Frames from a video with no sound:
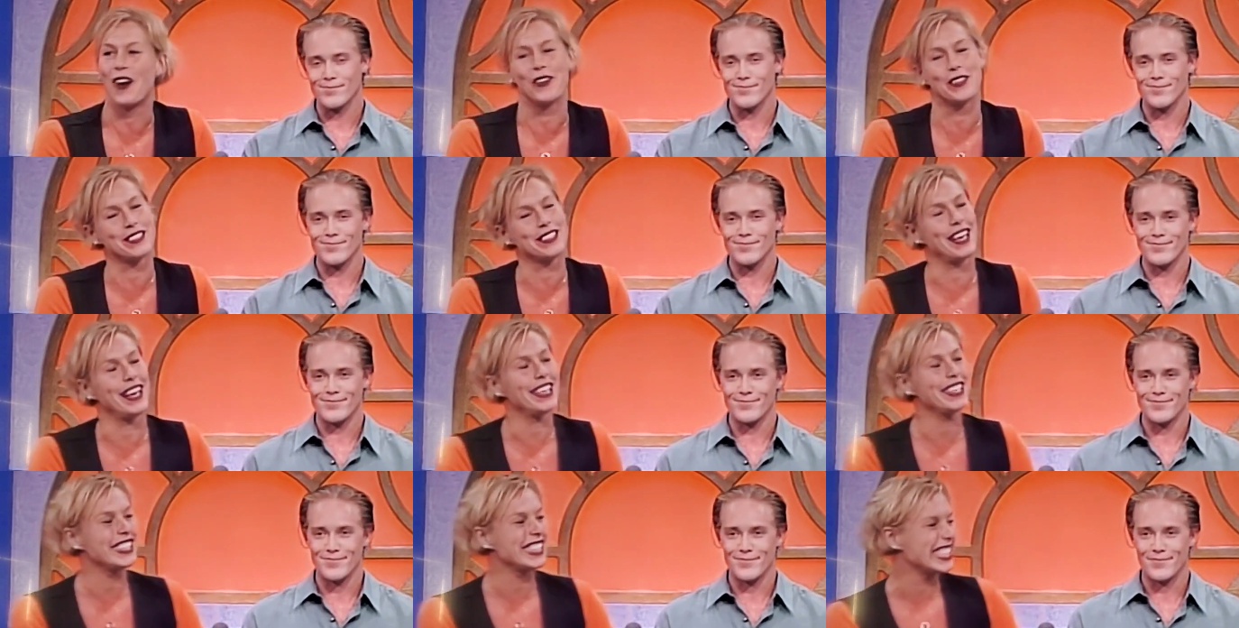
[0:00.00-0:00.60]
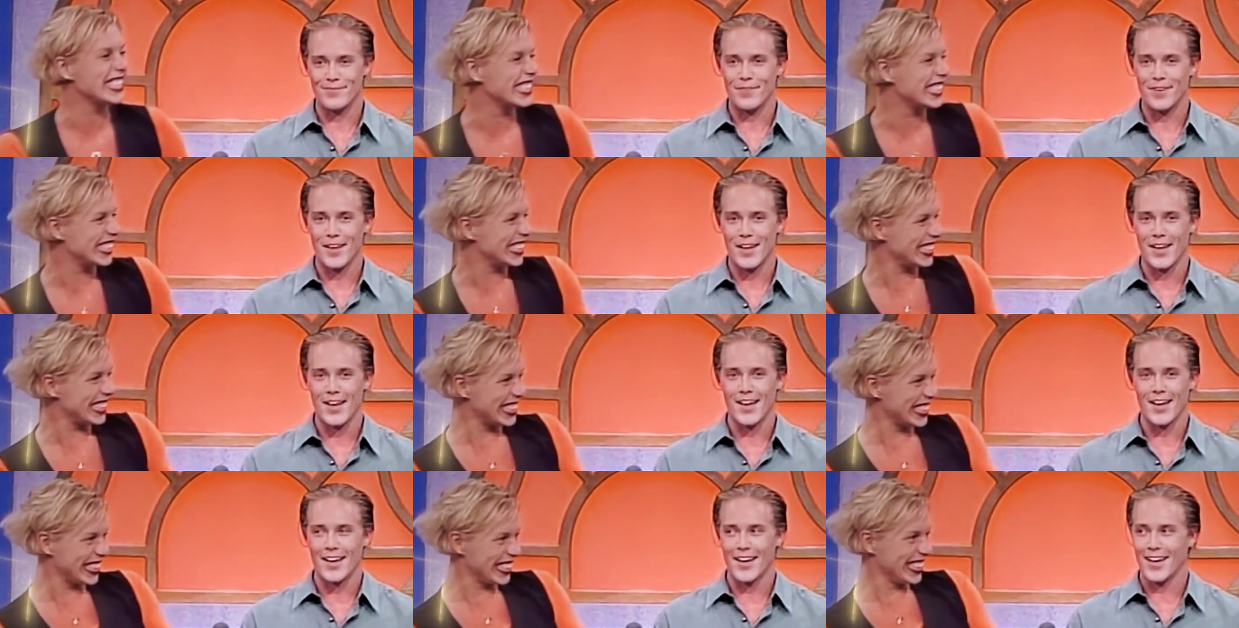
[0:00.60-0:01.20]
Speaker 1: Oh, it's no. not. He
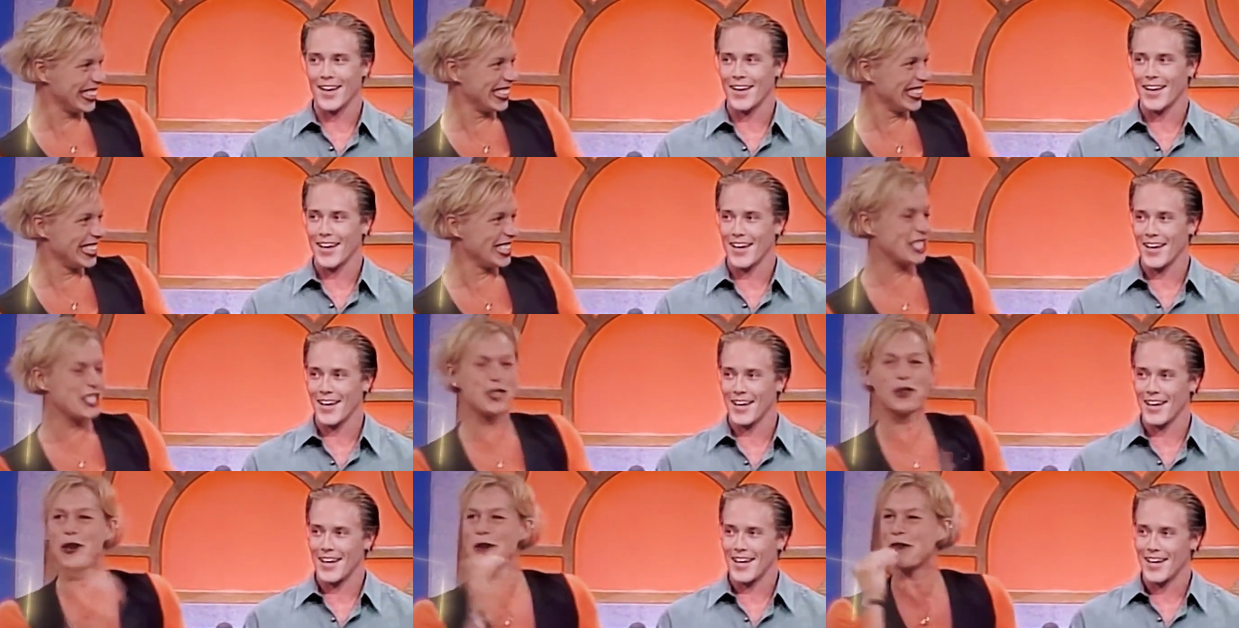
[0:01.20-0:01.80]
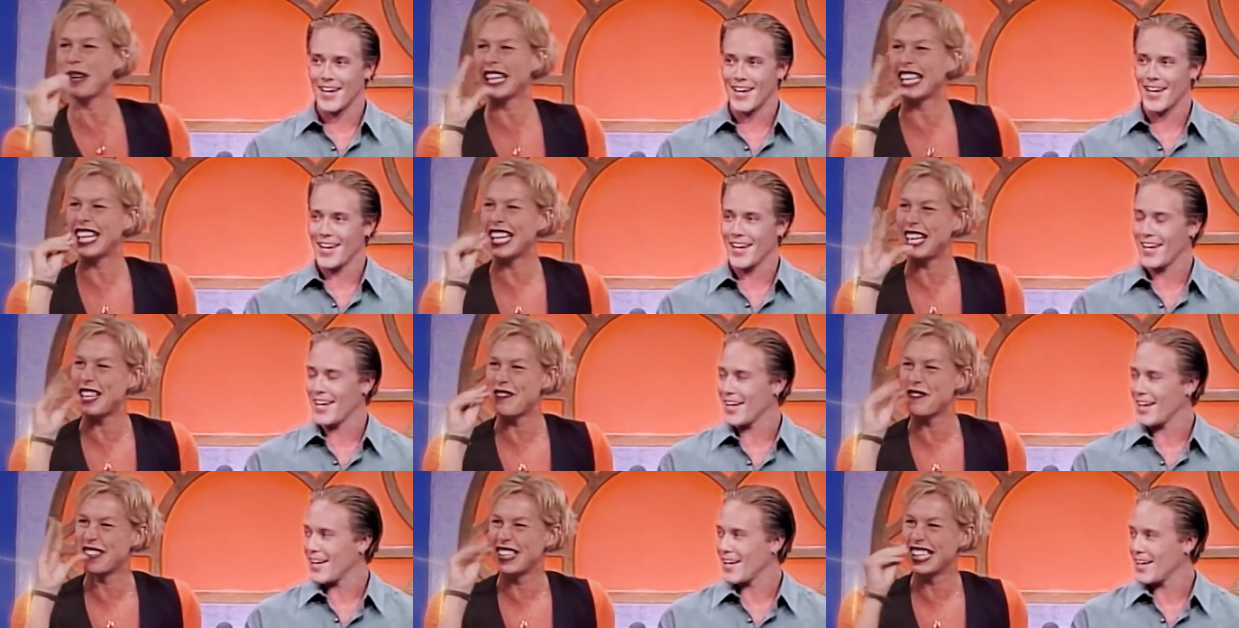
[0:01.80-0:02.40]
said that for you at
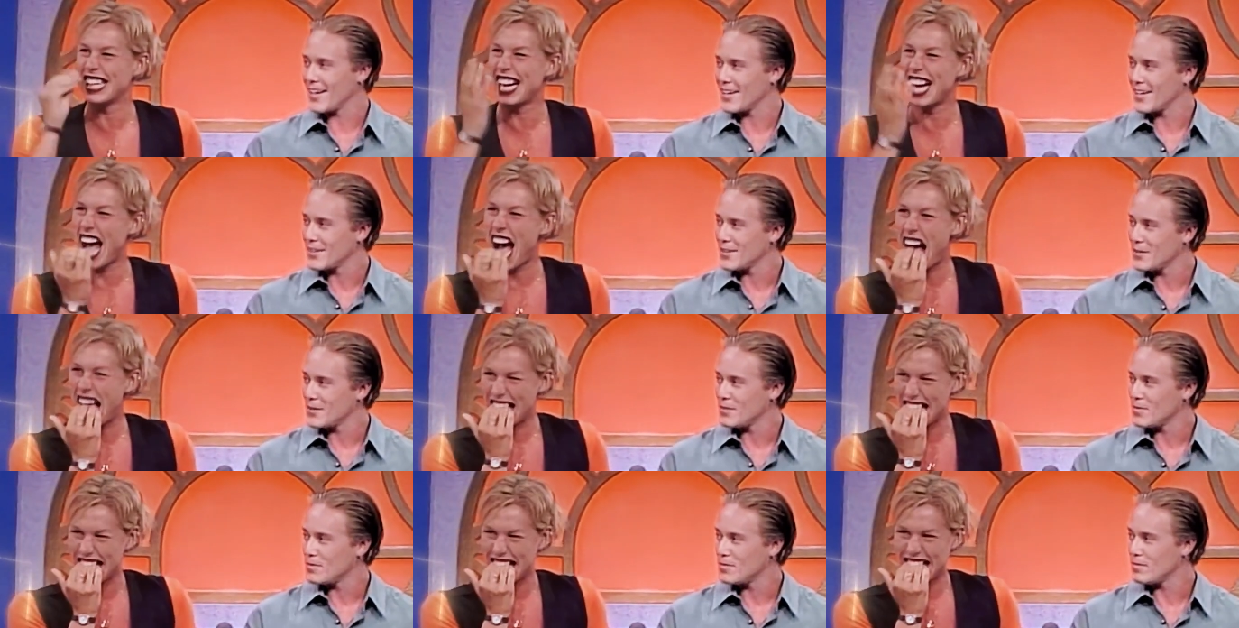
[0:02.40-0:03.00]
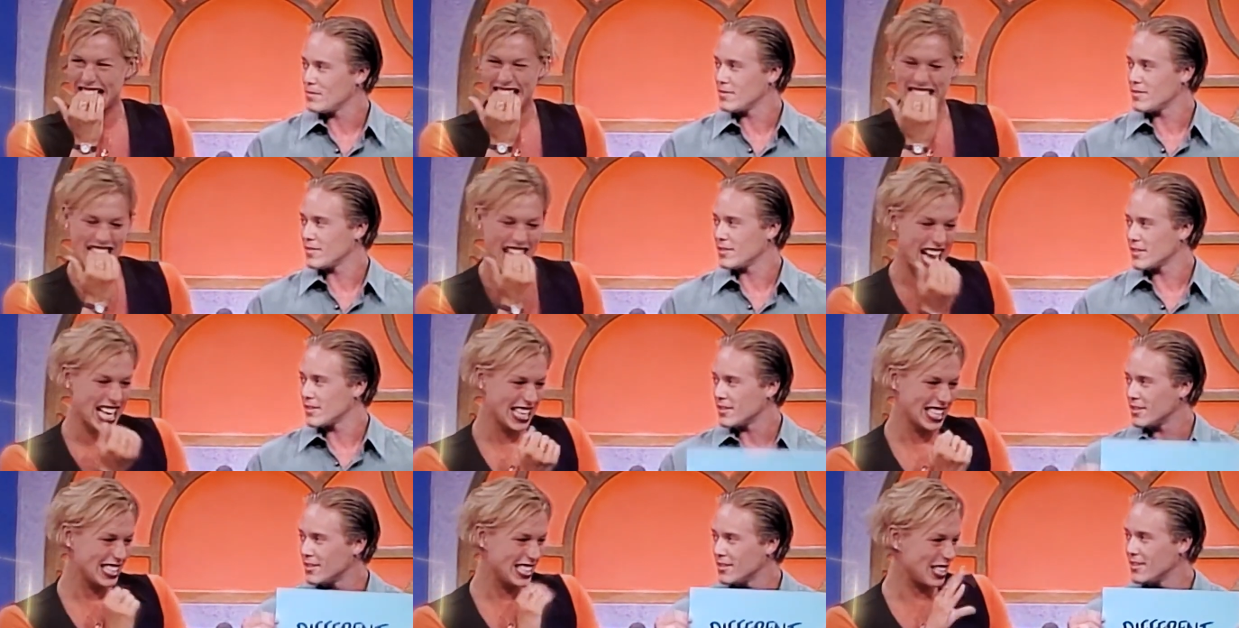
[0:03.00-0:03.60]
least to try uh,
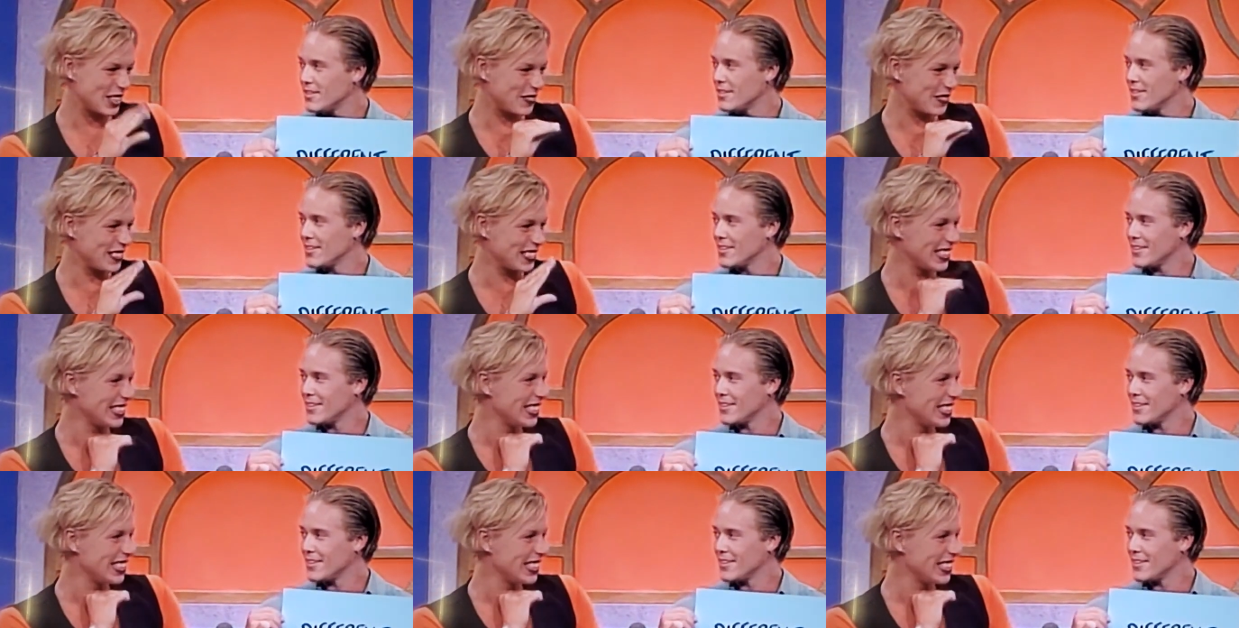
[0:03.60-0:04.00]
uh,